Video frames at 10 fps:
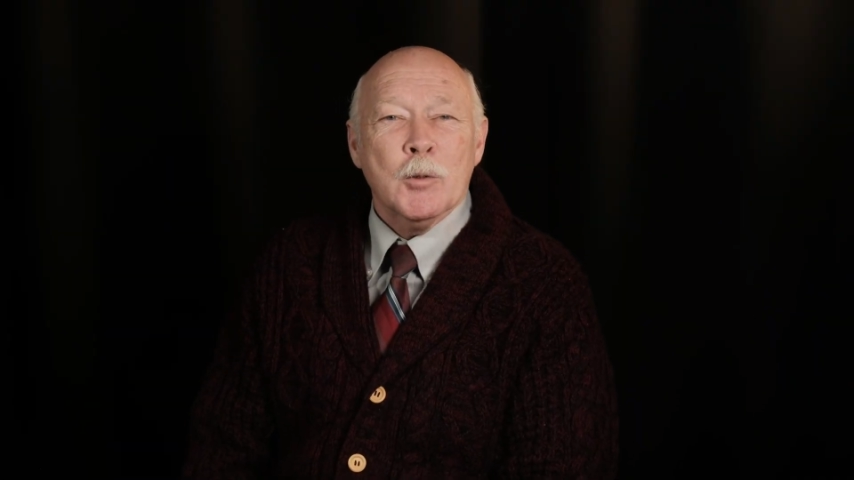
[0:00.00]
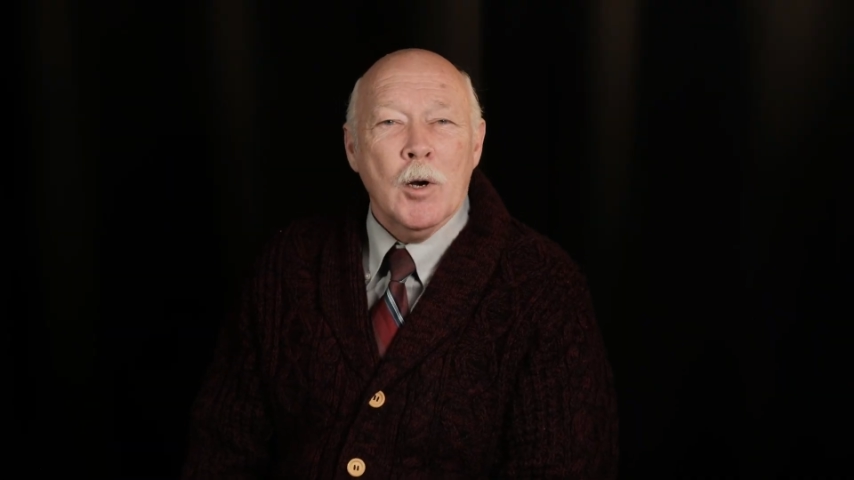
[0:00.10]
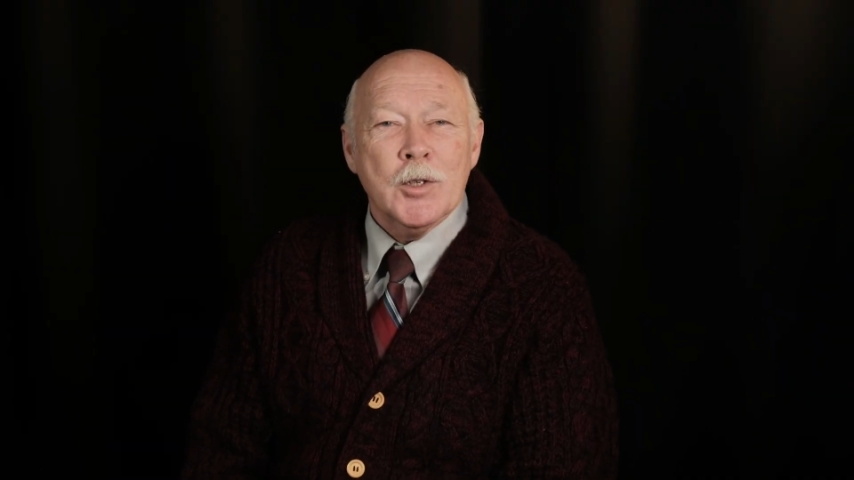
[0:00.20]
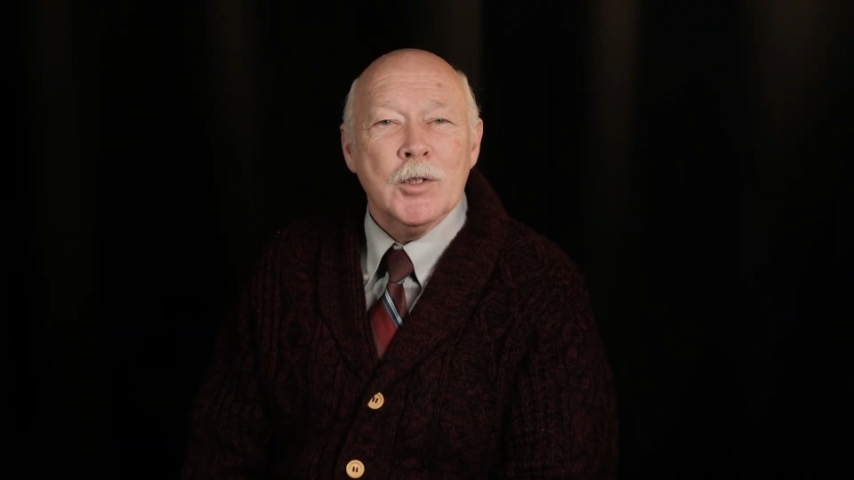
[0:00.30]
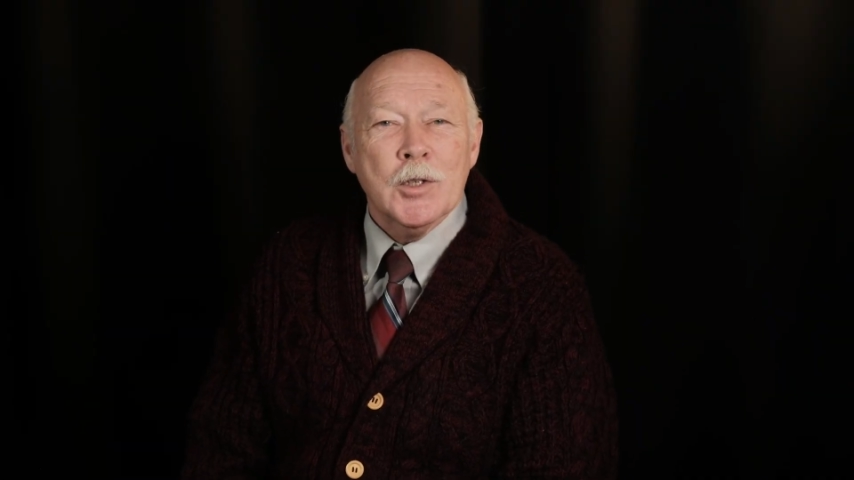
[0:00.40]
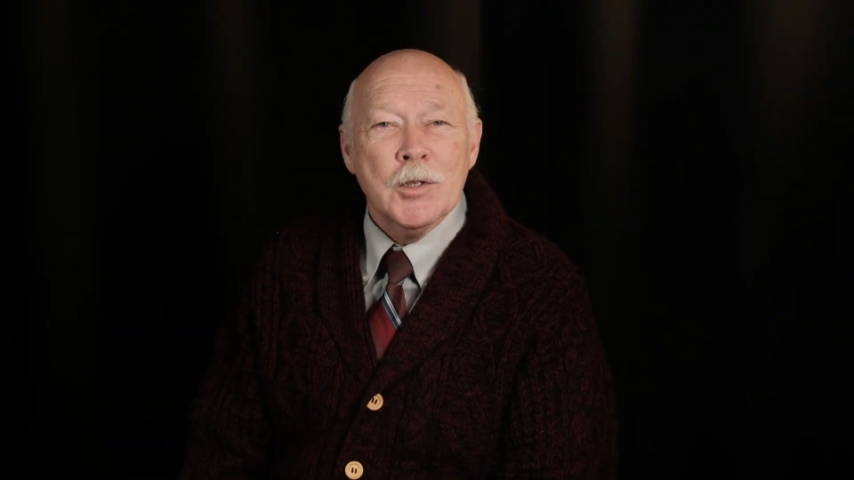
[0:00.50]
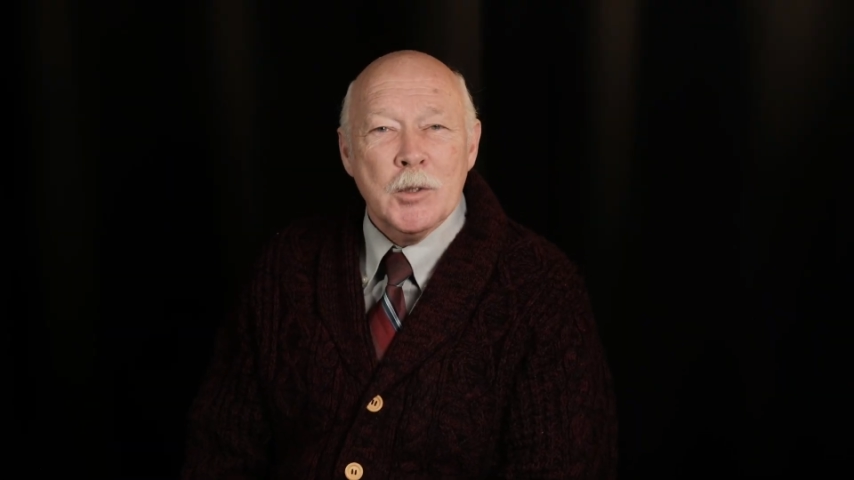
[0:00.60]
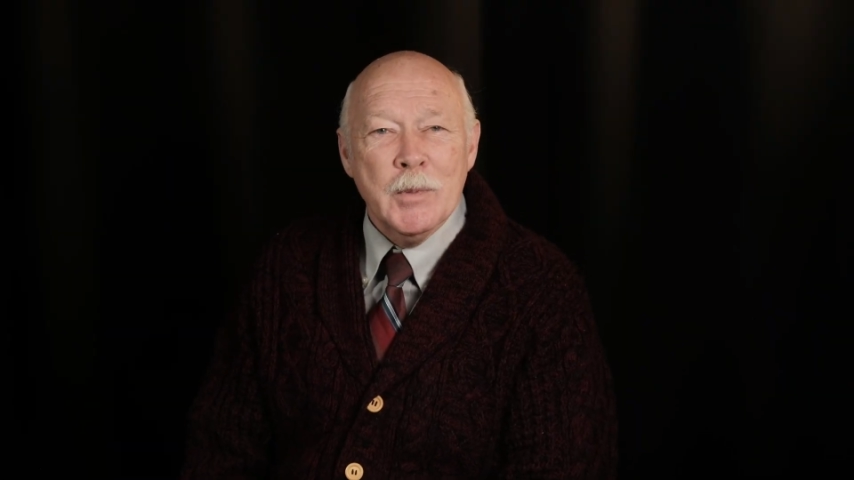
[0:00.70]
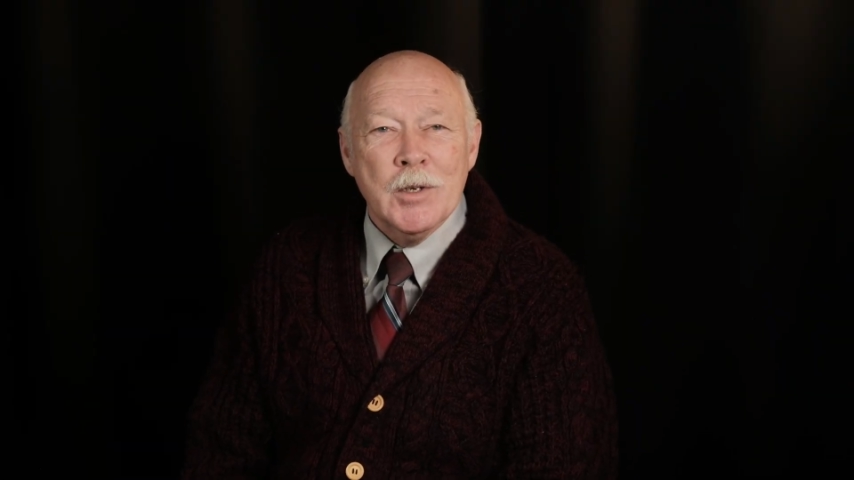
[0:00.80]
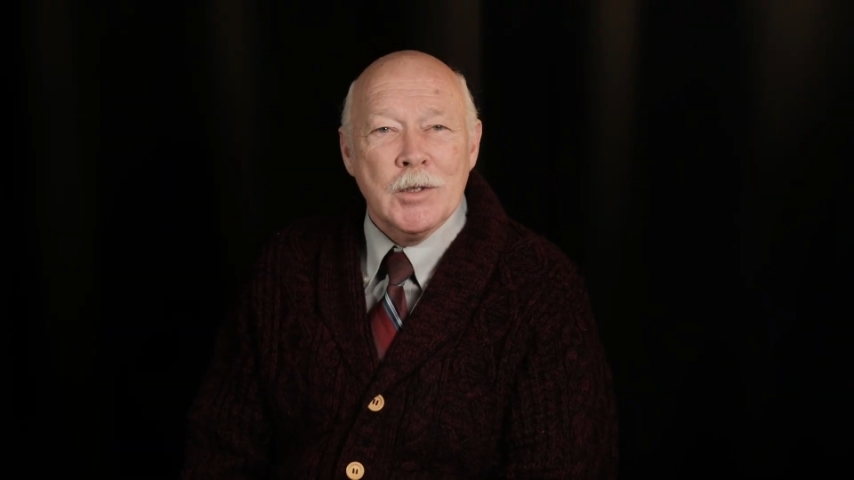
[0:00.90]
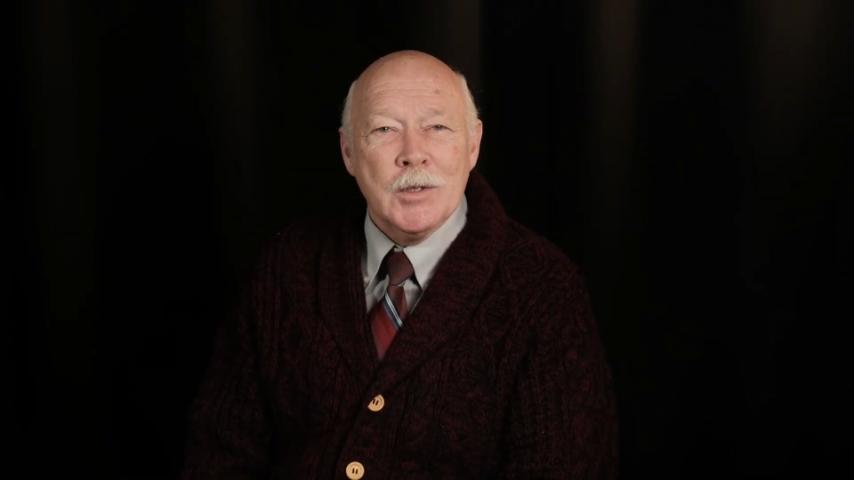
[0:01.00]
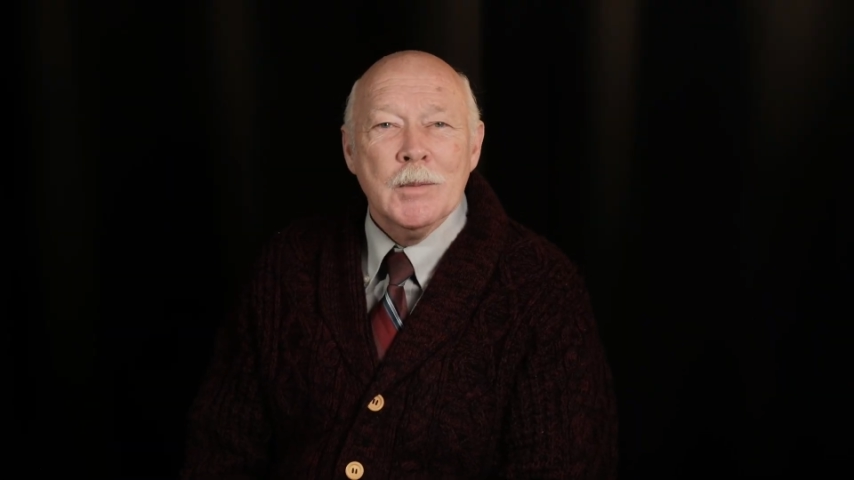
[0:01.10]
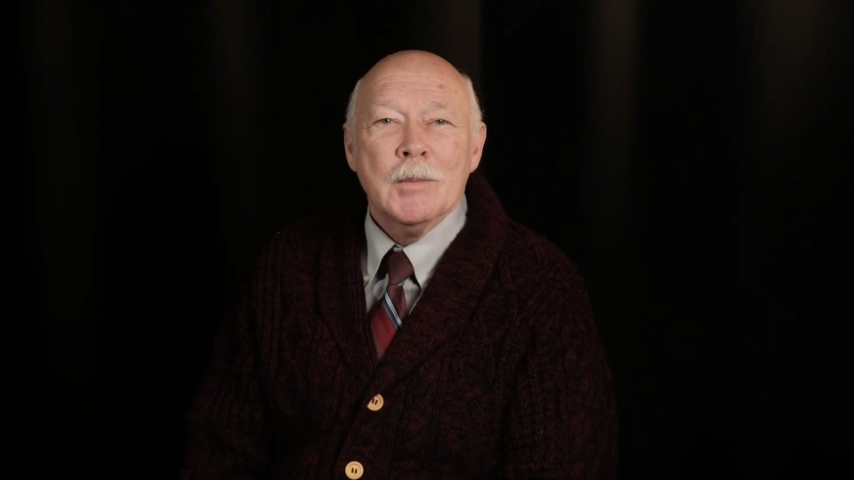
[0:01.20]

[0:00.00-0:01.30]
Washington Speaks.